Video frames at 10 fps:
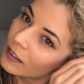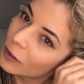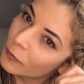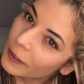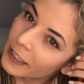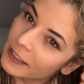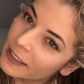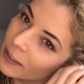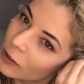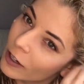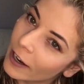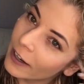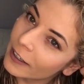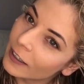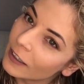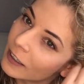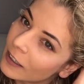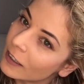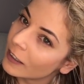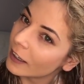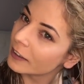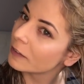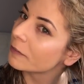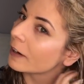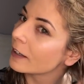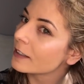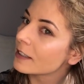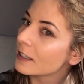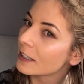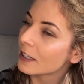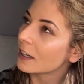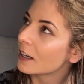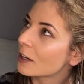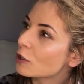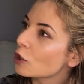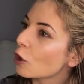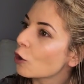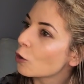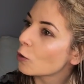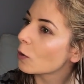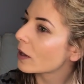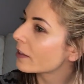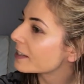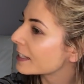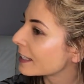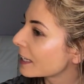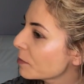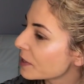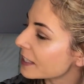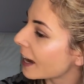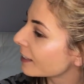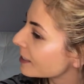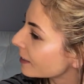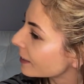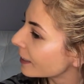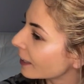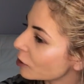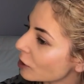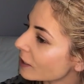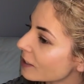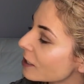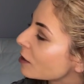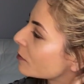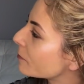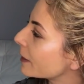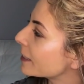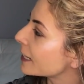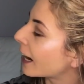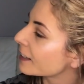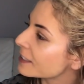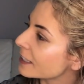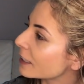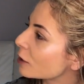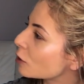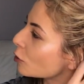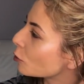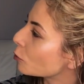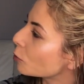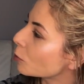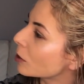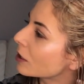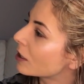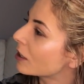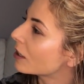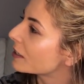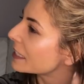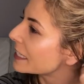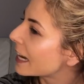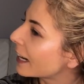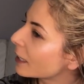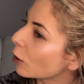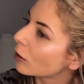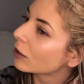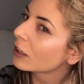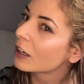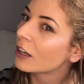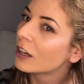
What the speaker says: Don't forget this little guy at the front. So the slip is excellent, actually. This is fantastic to detangle.